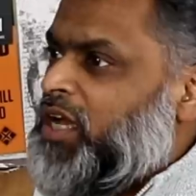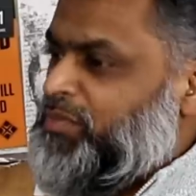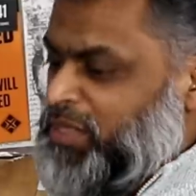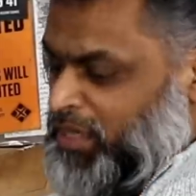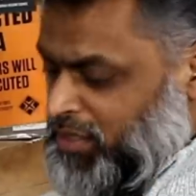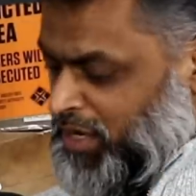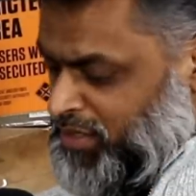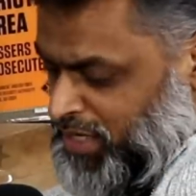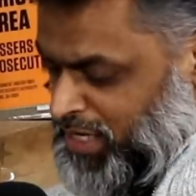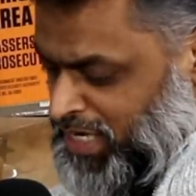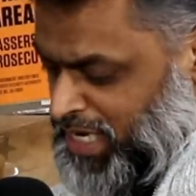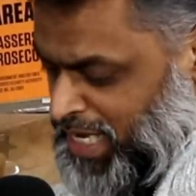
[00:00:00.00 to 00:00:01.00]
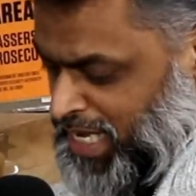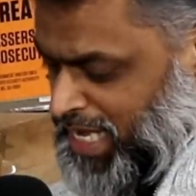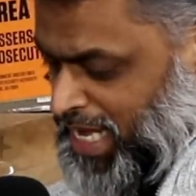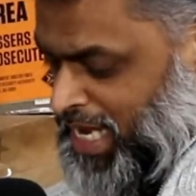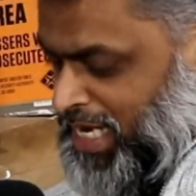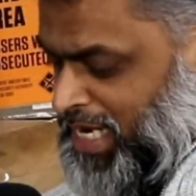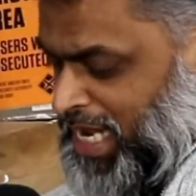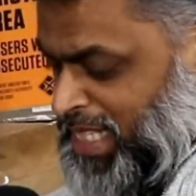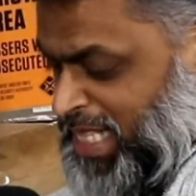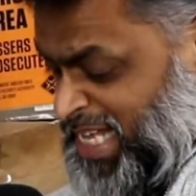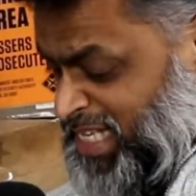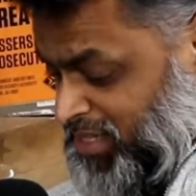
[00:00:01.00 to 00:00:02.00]
times that night in
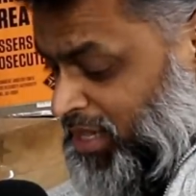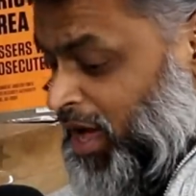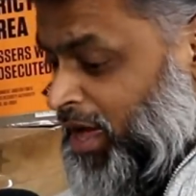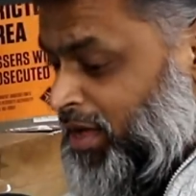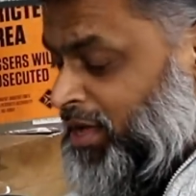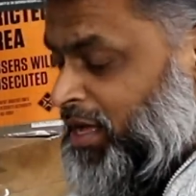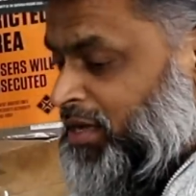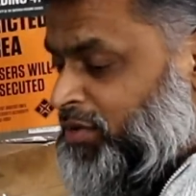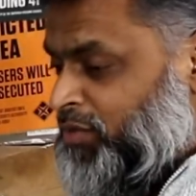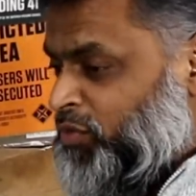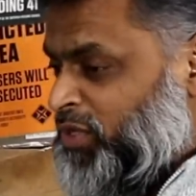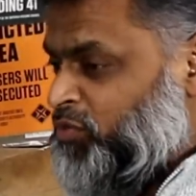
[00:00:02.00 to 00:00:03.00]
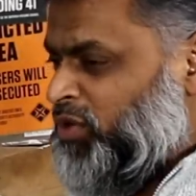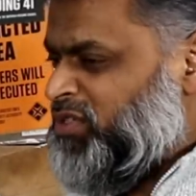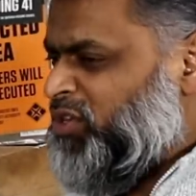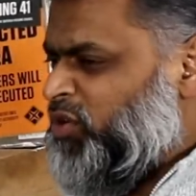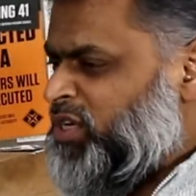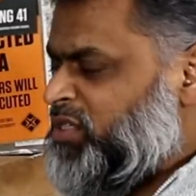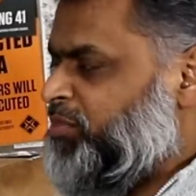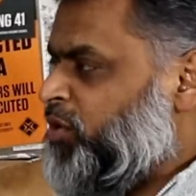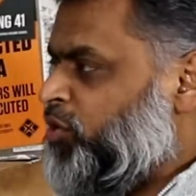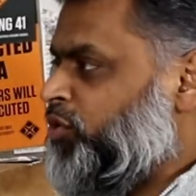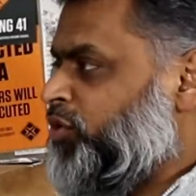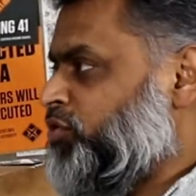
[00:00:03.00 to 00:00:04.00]
his thigh with what's known as the
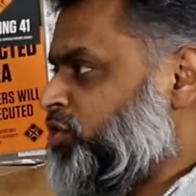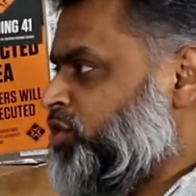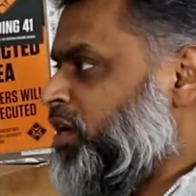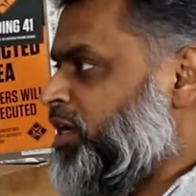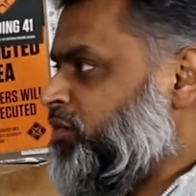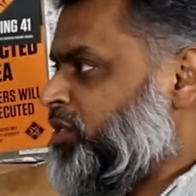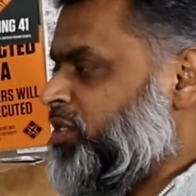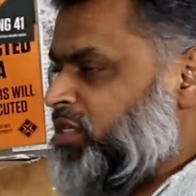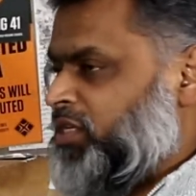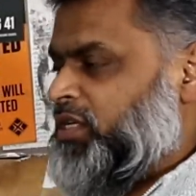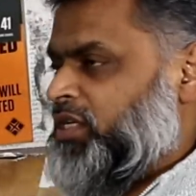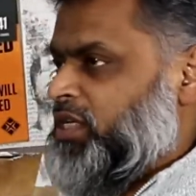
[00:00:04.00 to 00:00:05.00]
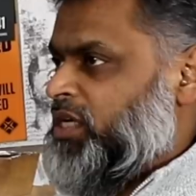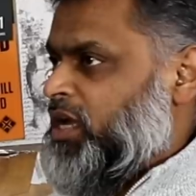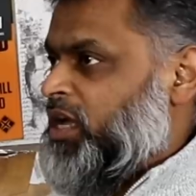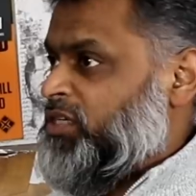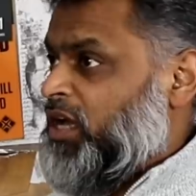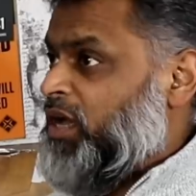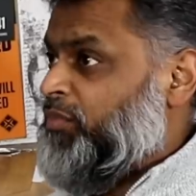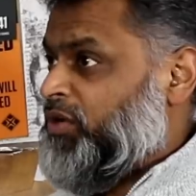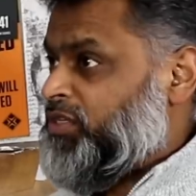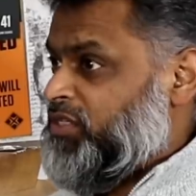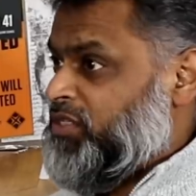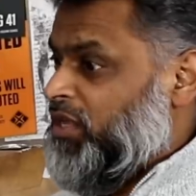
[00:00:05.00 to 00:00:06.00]
peroneal strike, which is a Thai
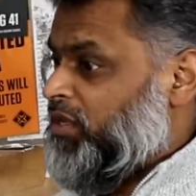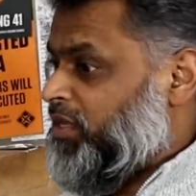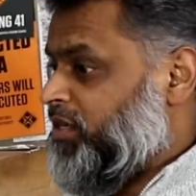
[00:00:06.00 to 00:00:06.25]
boxing style